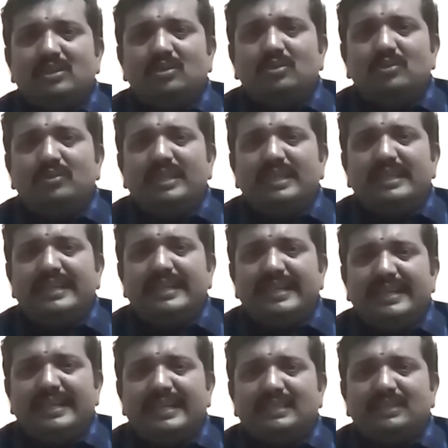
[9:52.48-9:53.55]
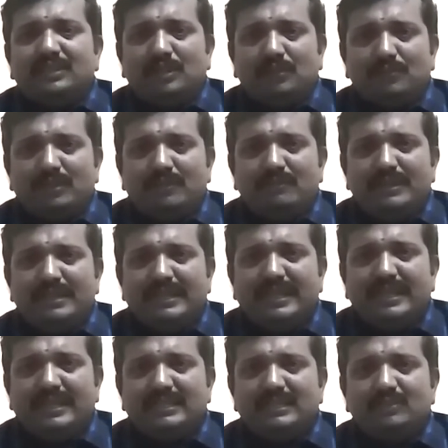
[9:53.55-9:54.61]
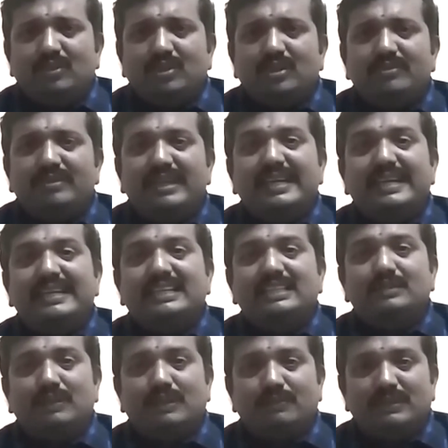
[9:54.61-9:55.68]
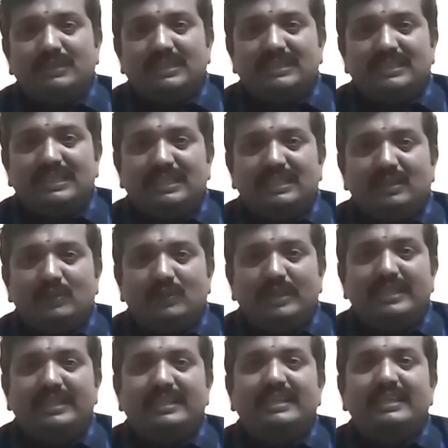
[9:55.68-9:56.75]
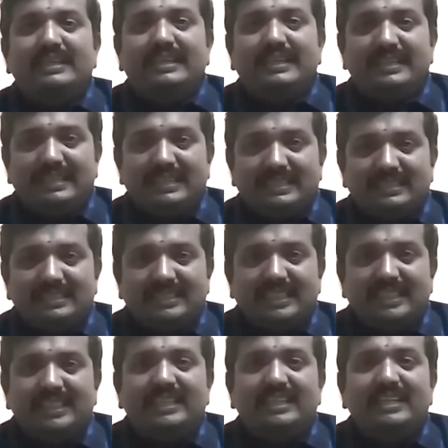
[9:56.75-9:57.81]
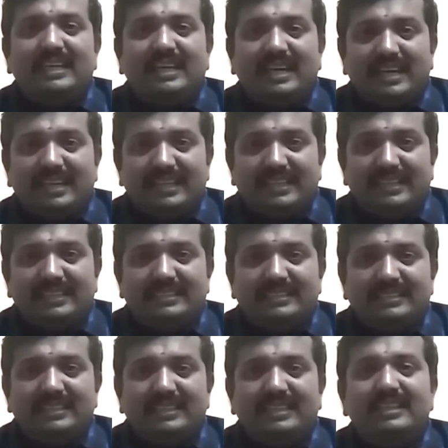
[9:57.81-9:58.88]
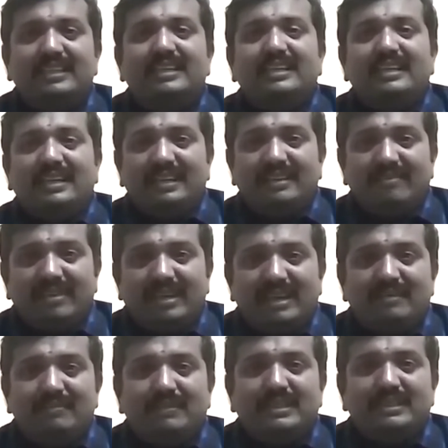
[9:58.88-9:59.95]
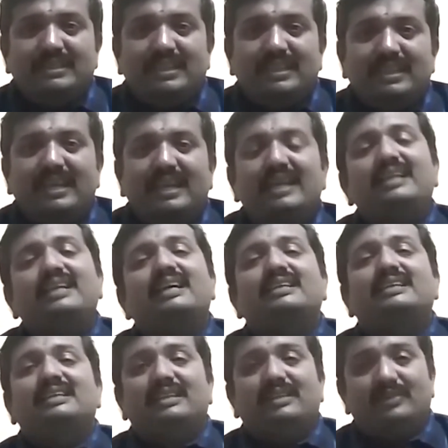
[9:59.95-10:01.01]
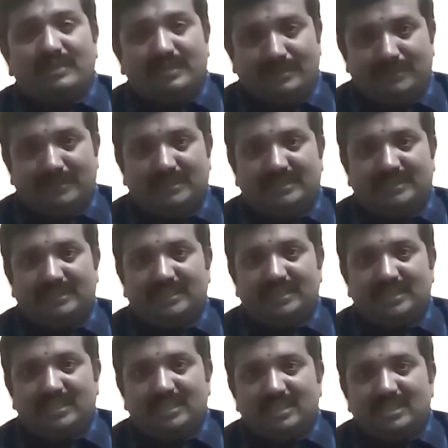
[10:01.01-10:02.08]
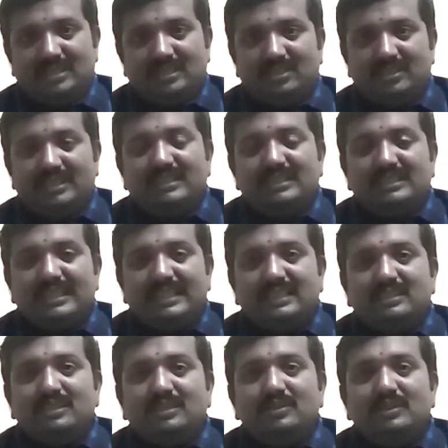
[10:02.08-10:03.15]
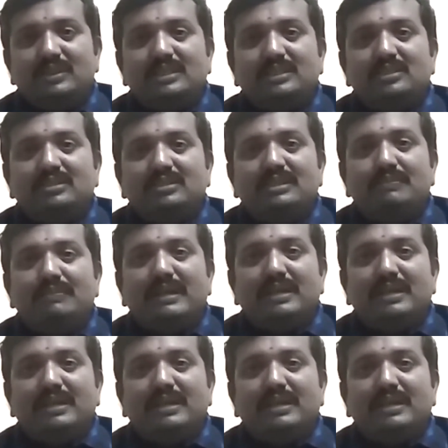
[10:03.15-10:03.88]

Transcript: do we need as human beings for various purposes, including industrial, agricultural, environmental and other requirements. So this takes you into the